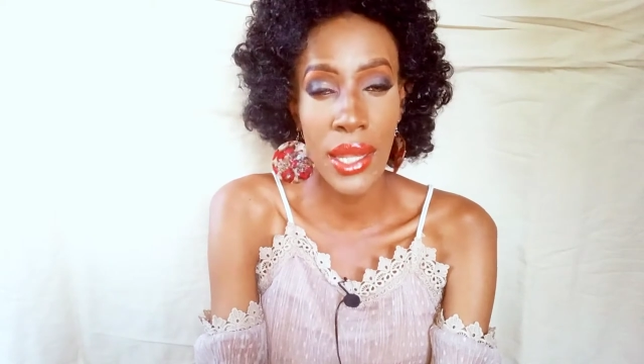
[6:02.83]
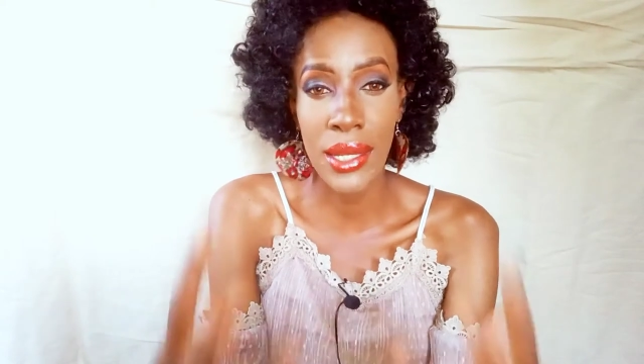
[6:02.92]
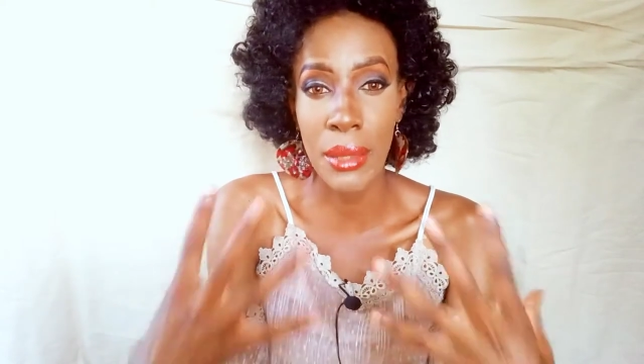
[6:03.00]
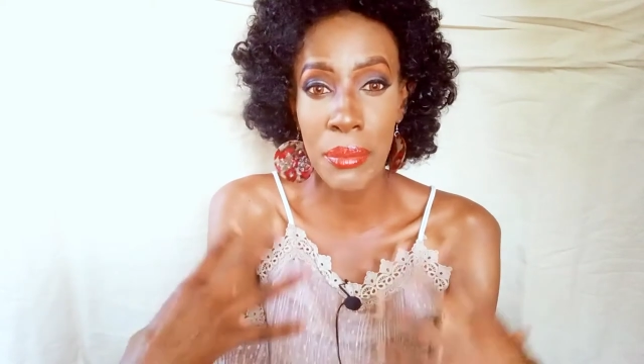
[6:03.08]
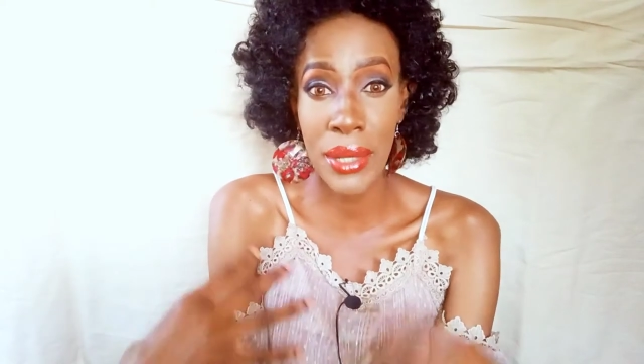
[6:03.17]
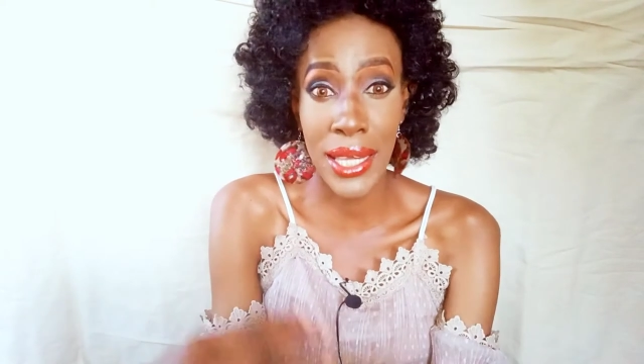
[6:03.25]
and
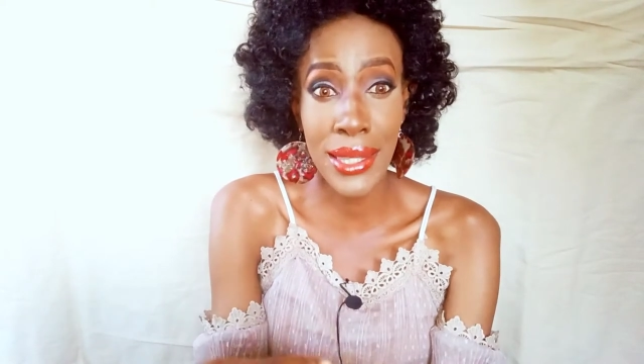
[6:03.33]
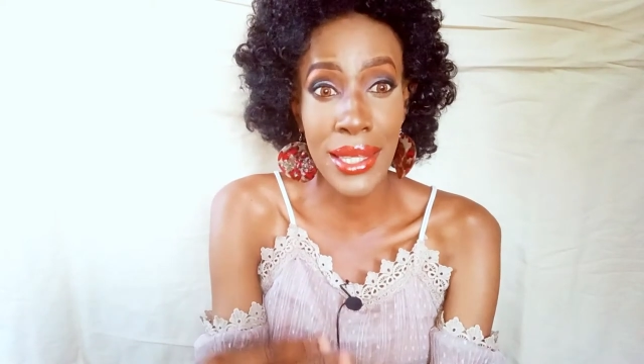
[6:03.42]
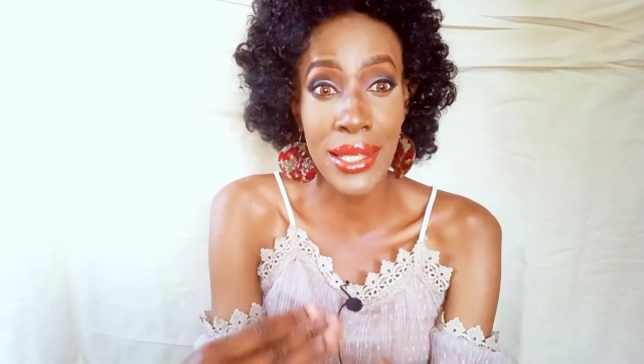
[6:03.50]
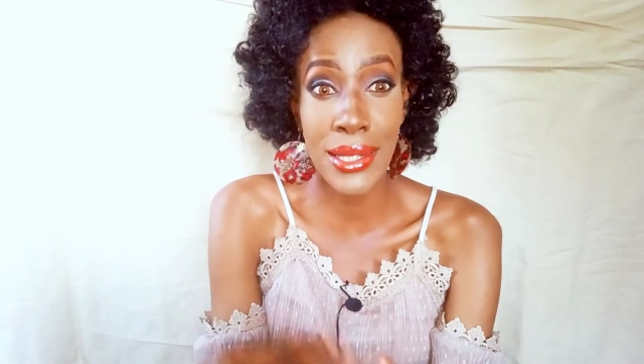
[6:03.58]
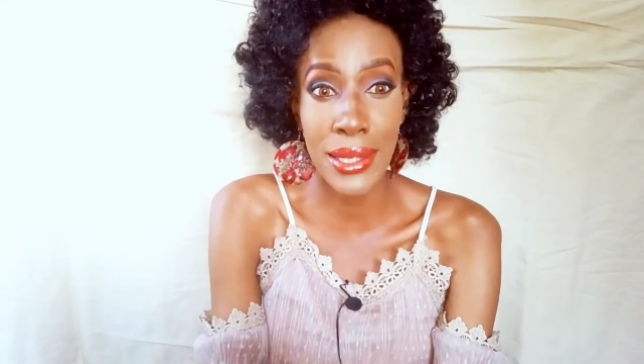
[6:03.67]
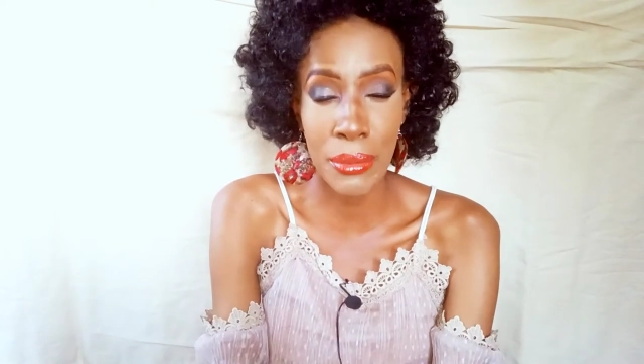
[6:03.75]
apply
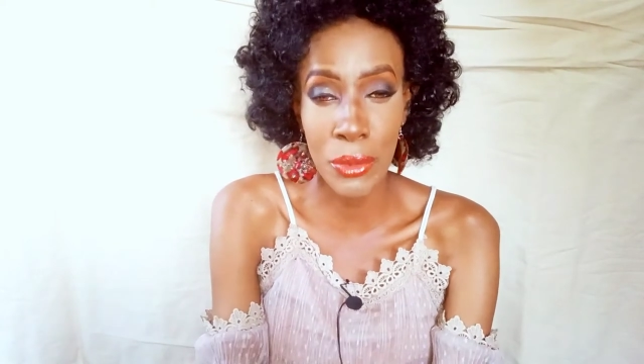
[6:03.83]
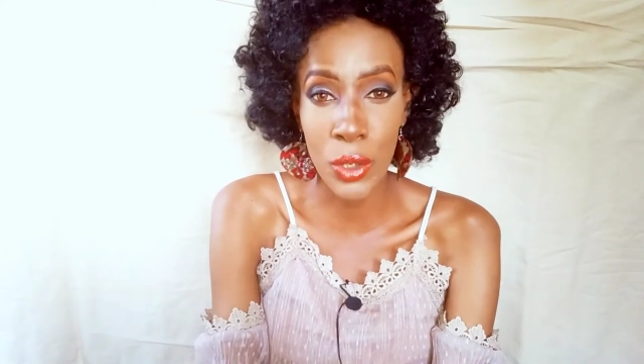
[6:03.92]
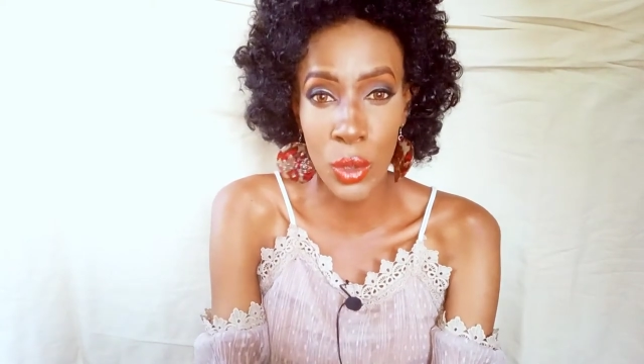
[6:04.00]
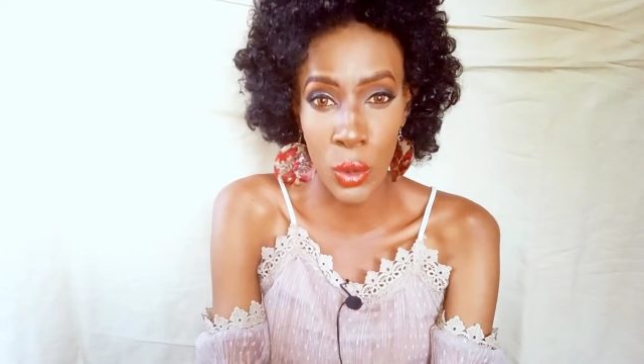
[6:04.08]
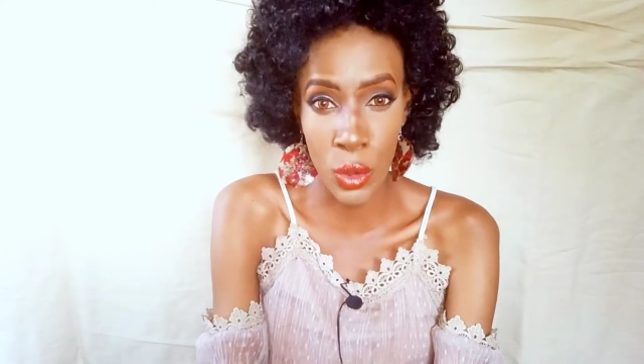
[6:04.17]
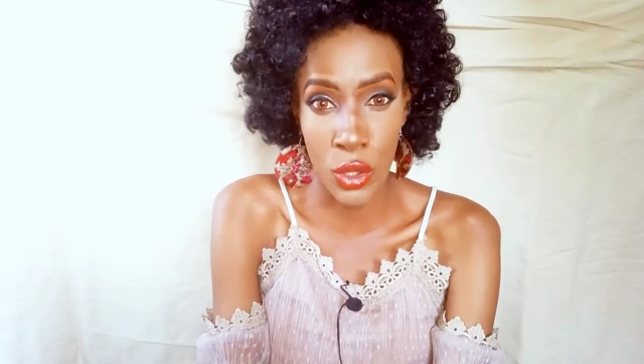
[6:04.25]
that lemon
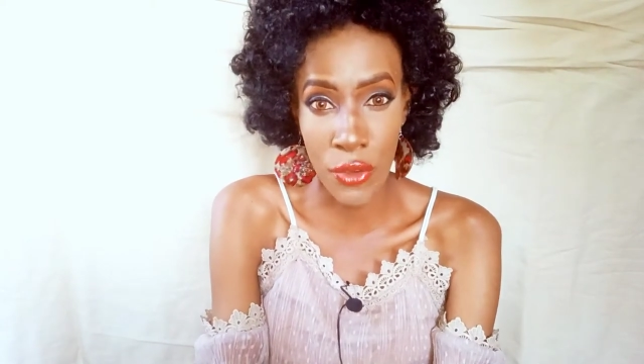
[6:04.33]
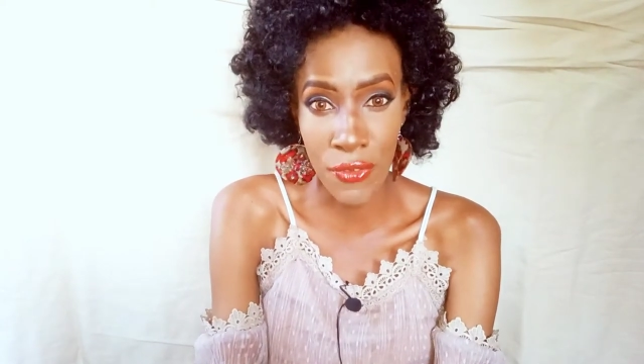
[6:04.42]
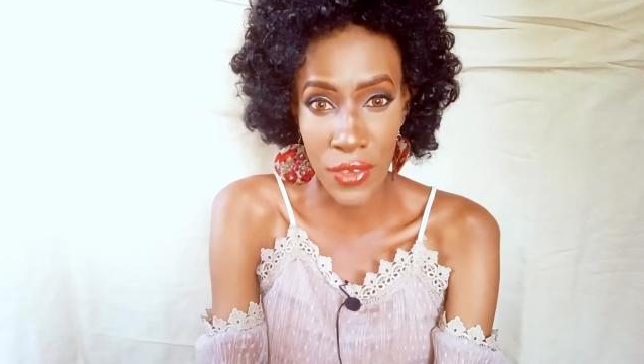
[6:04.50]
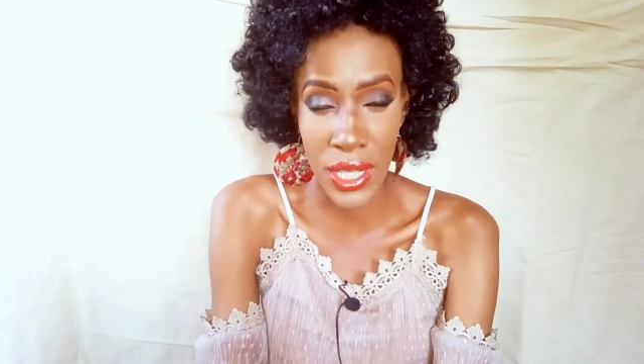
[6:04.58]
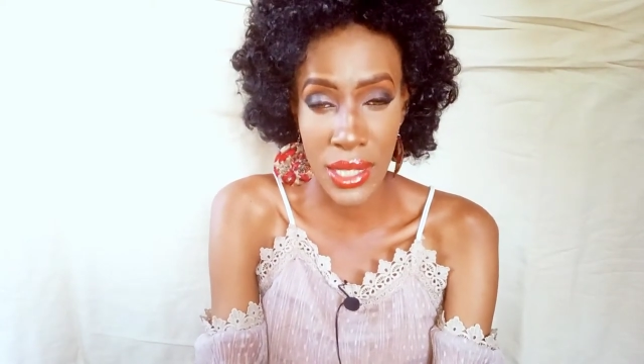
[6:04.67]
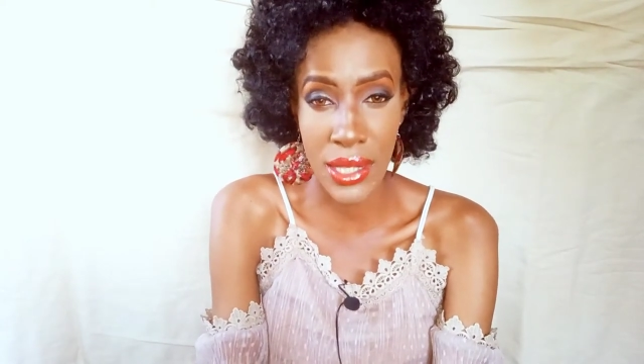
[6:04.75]
on your
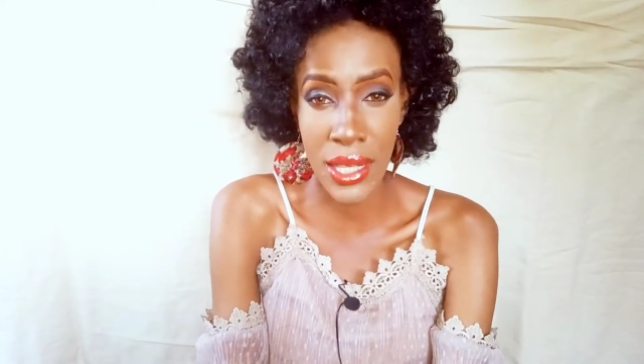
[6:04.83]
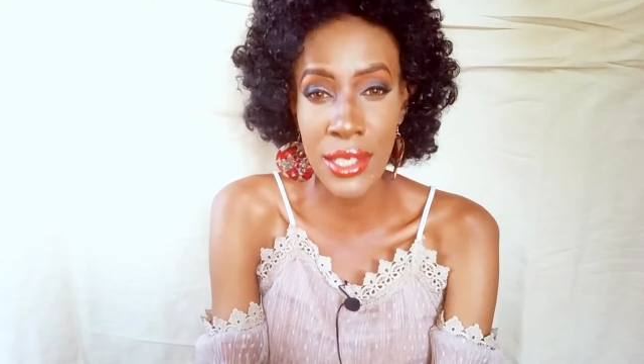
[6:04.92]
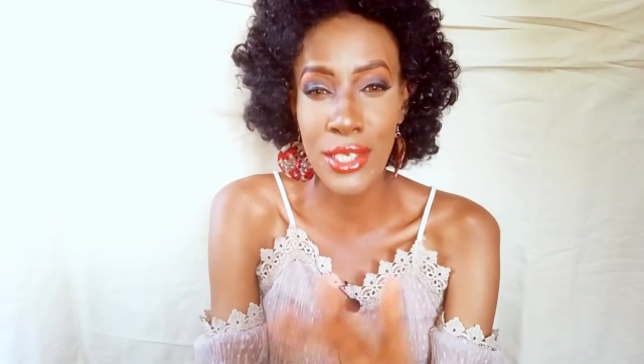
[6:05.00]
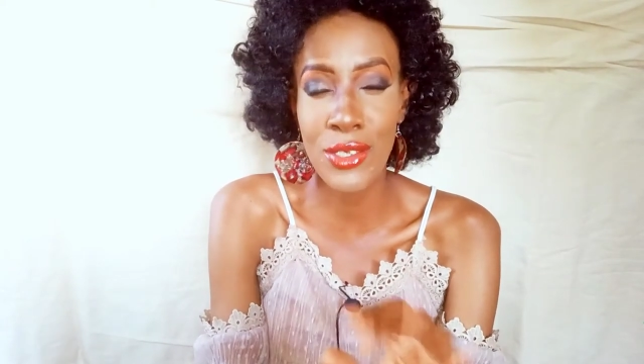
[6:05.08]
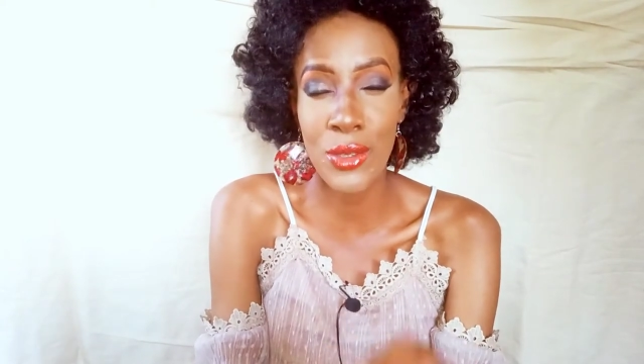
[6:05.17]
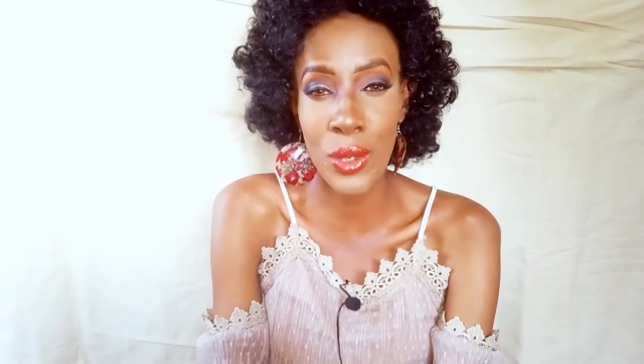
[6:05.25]
face and
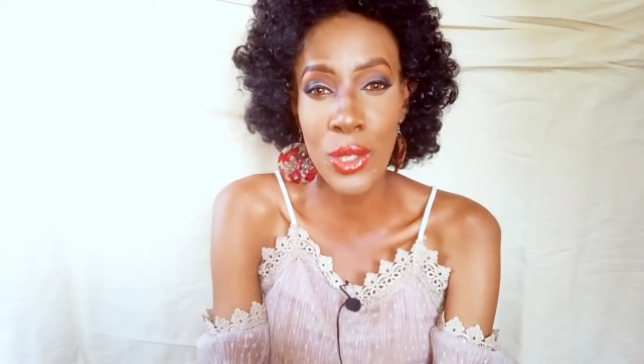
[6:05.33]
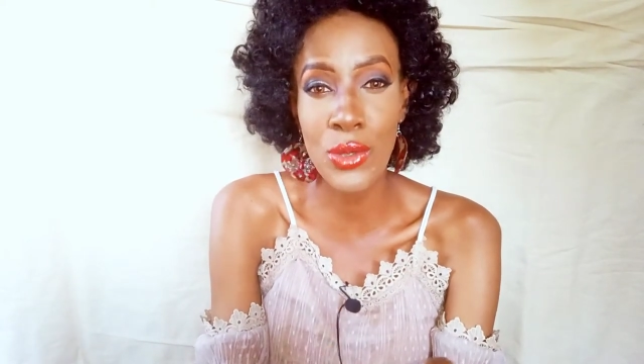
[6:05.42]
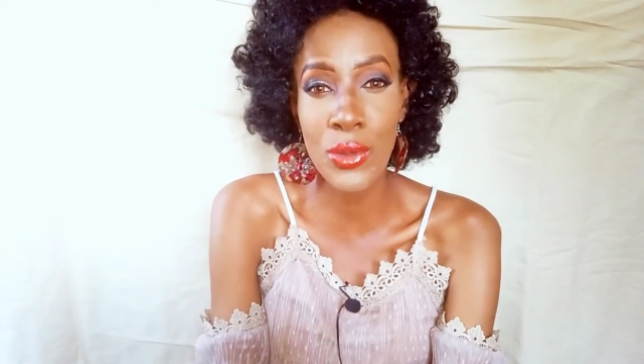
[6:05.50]
it's going